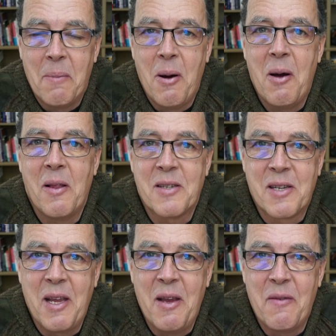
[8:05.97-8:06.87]
Paul and
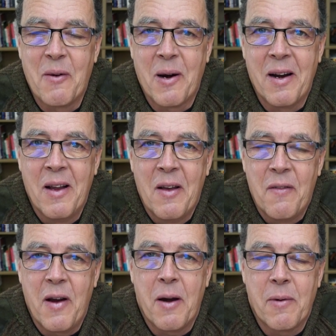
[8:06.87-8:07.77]
Steve were
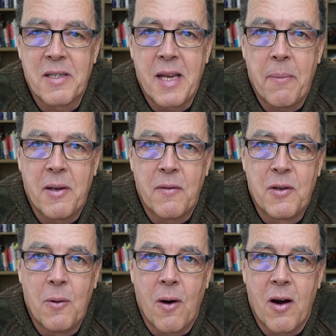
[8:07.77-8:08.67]
very receptive
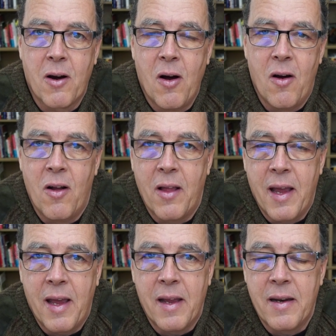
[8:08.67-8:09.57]
to our call
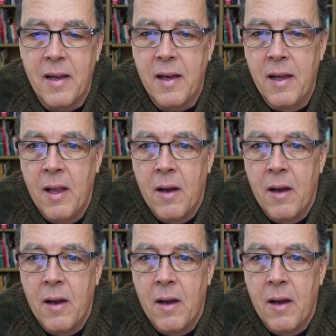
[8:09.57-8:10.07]
and uh,